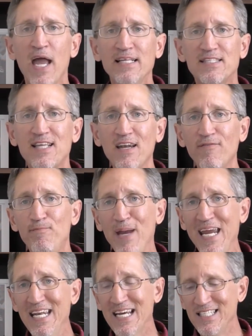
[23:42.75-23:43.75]
Instead of
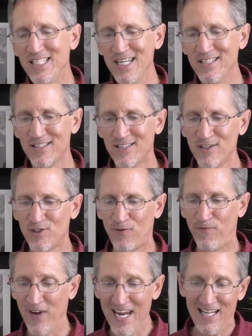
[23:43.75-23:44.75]
being at
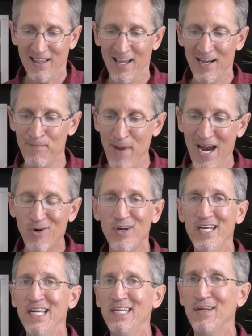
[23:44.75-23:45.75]
Jesus' feet like
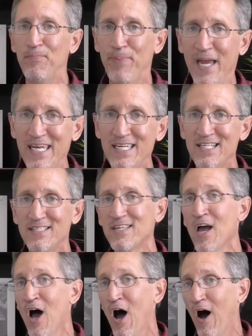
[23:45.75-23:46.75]
Mary in dependence
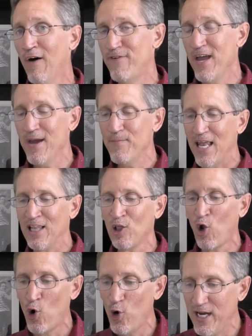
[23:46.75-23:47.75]
of him and
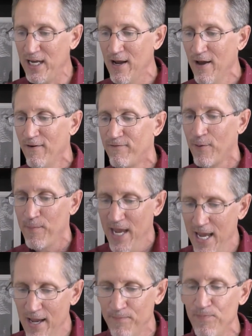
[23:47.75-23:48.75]
learning from
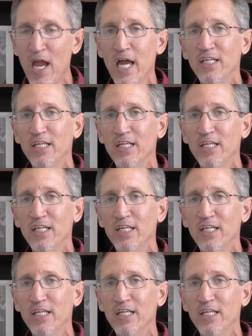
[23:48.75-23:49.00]
him,